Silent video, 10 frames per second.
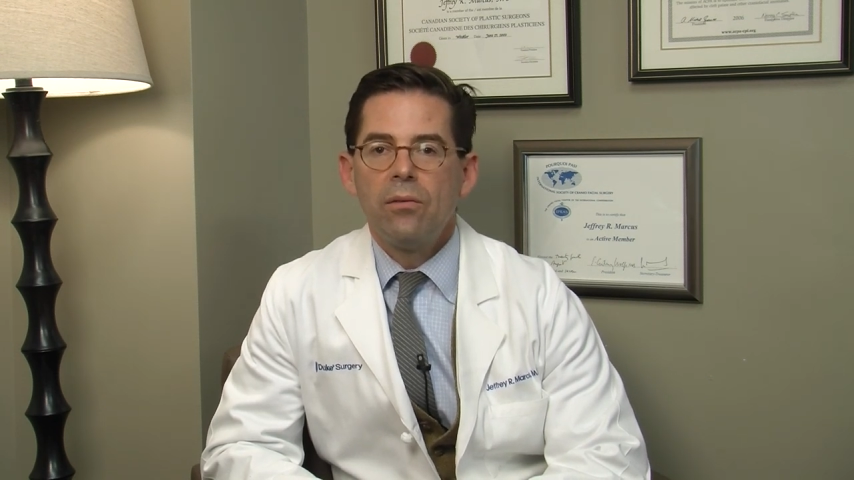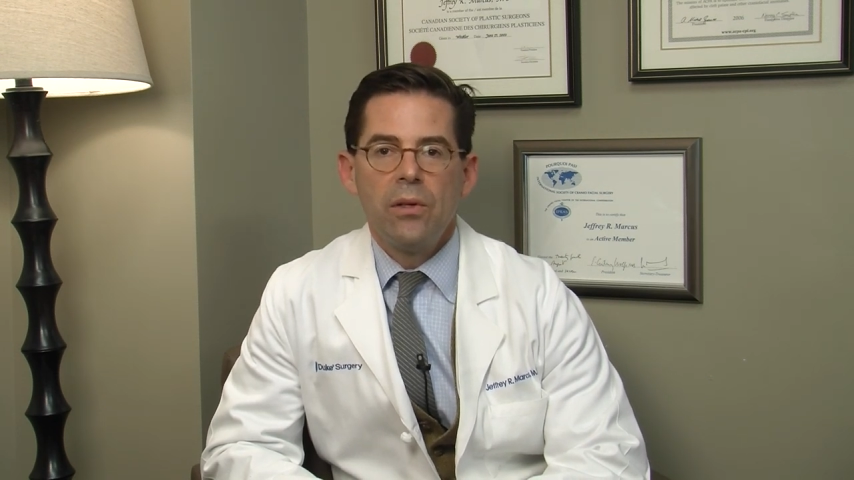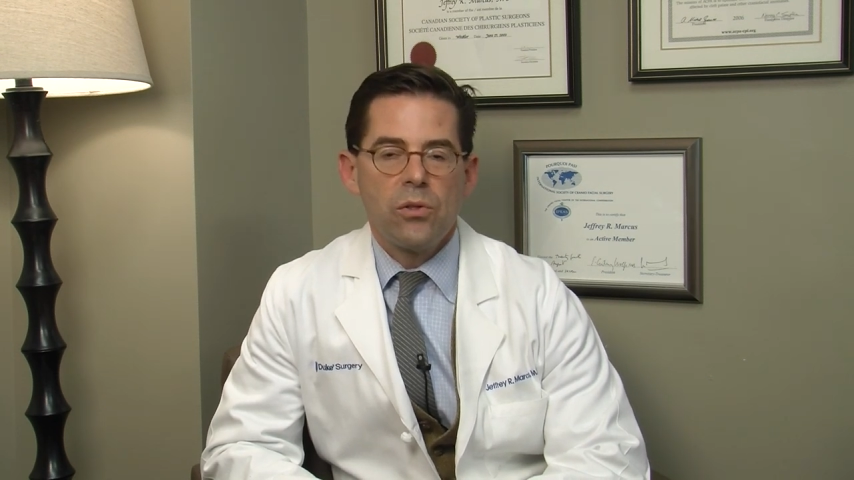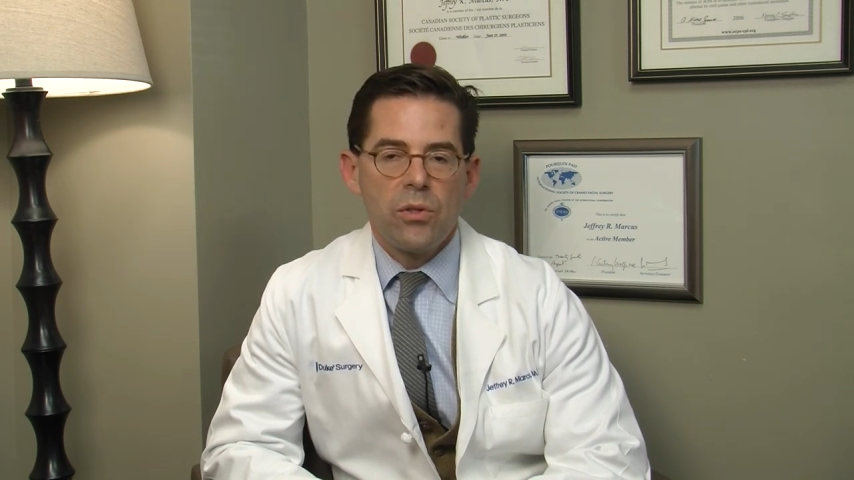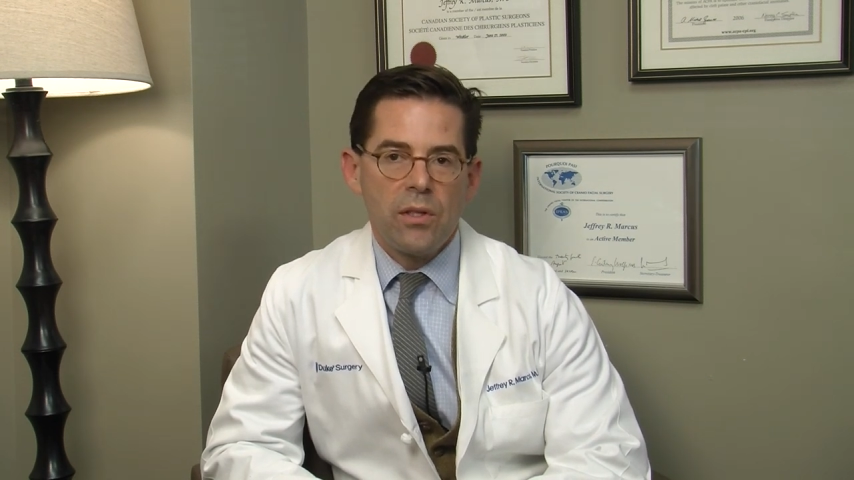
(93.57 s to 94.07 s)

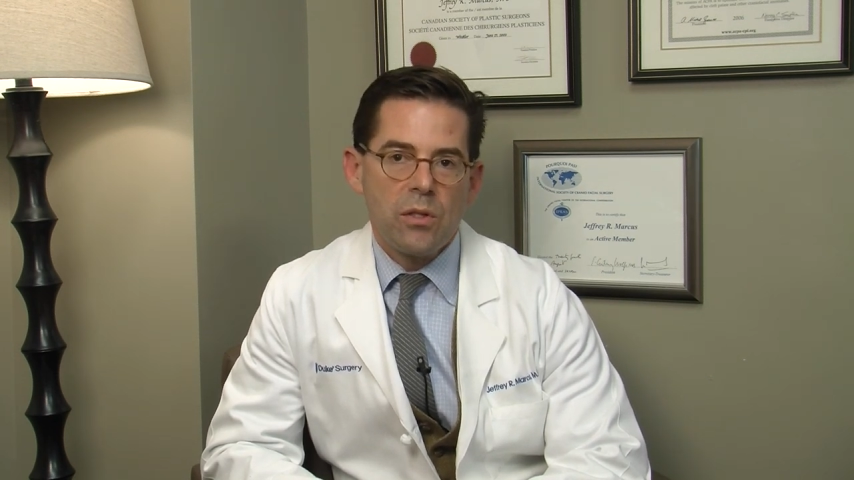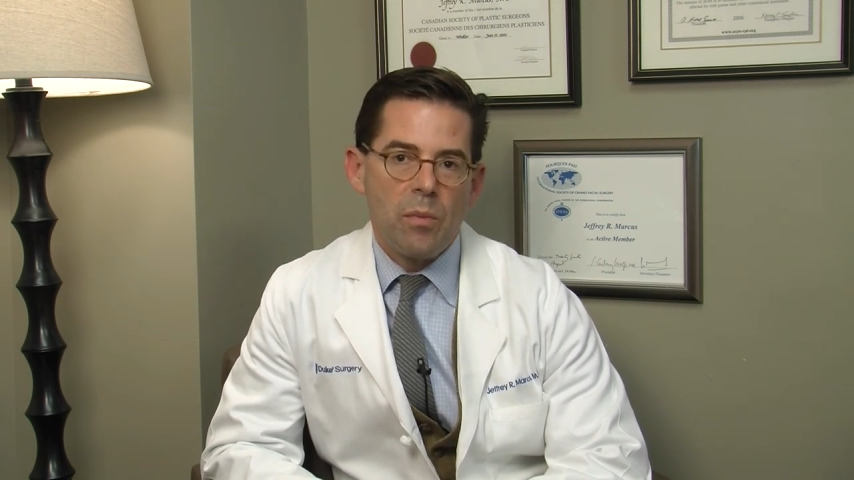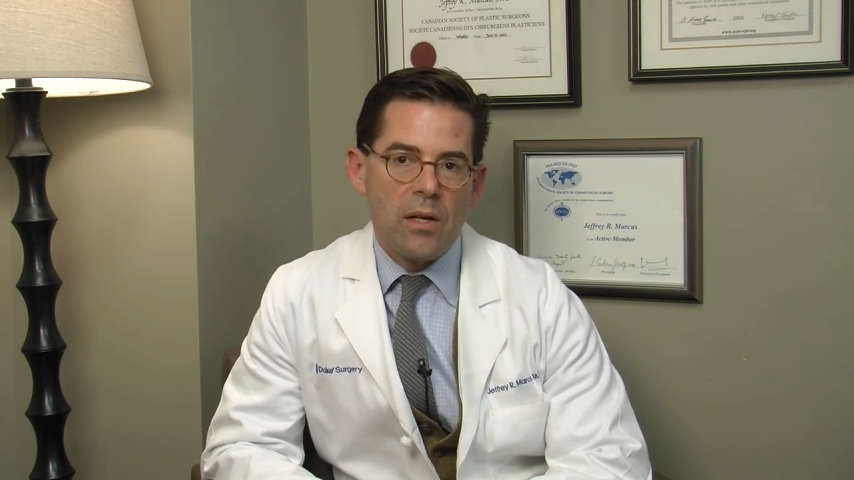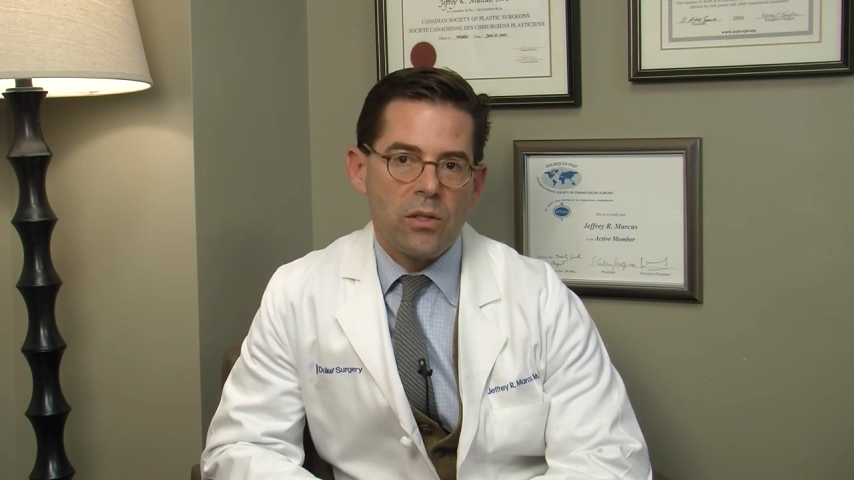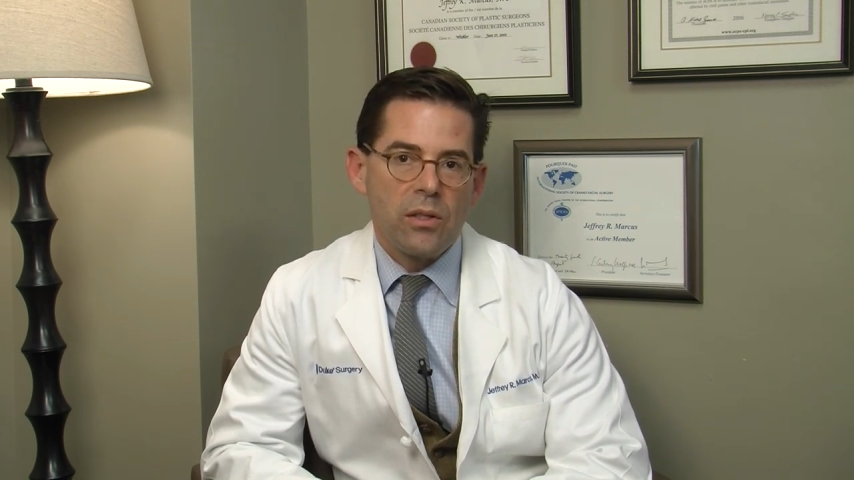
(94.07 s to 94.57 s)
for interested
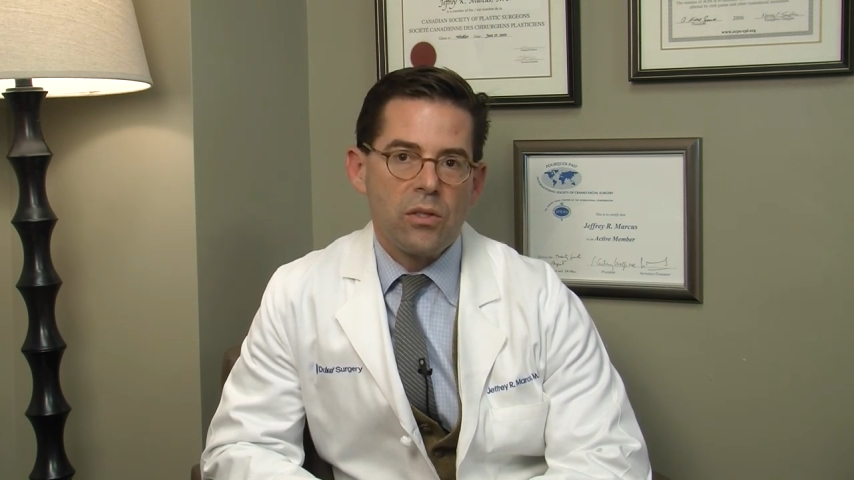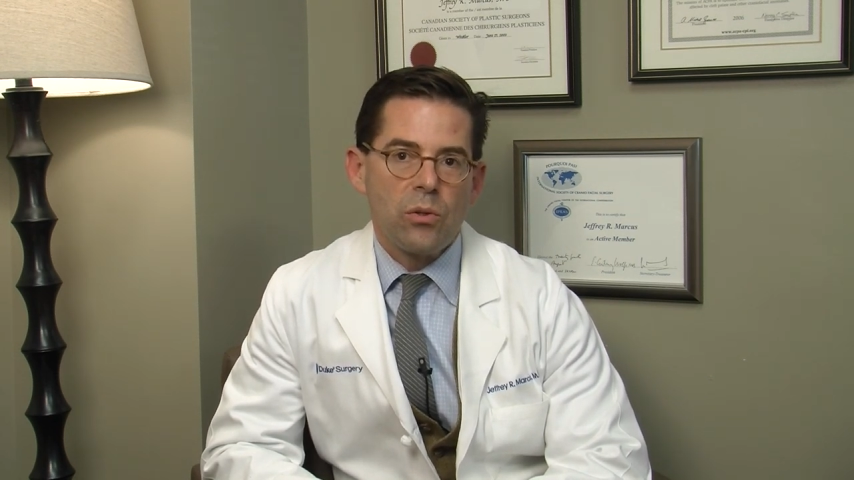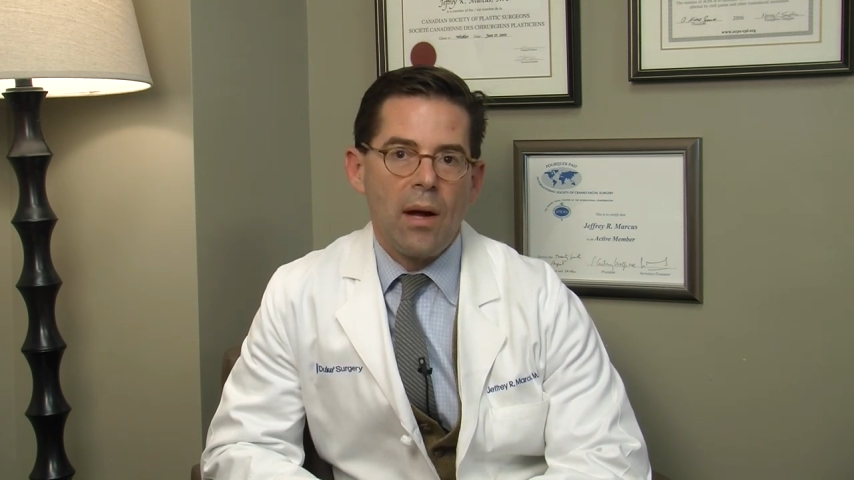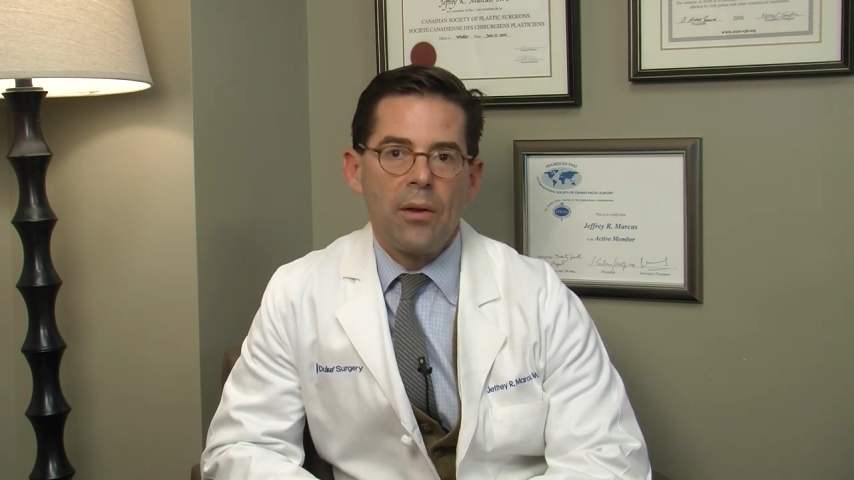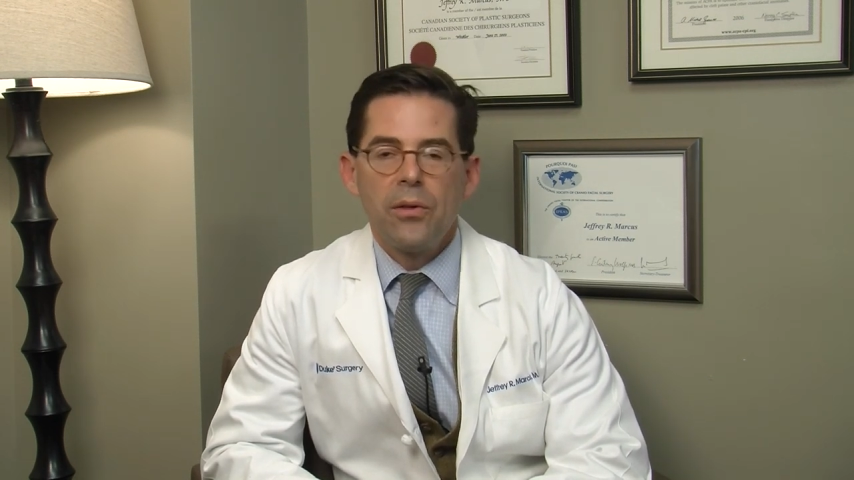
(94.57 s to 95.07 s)
specialties
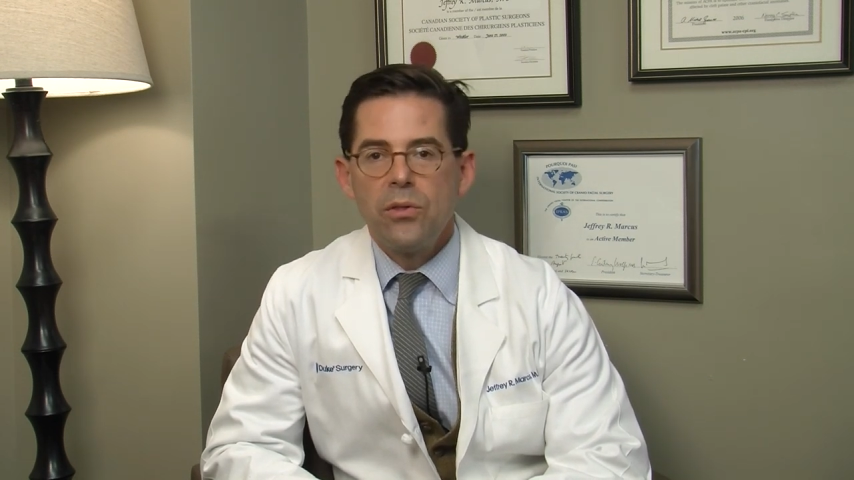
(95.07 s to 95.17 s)
throughout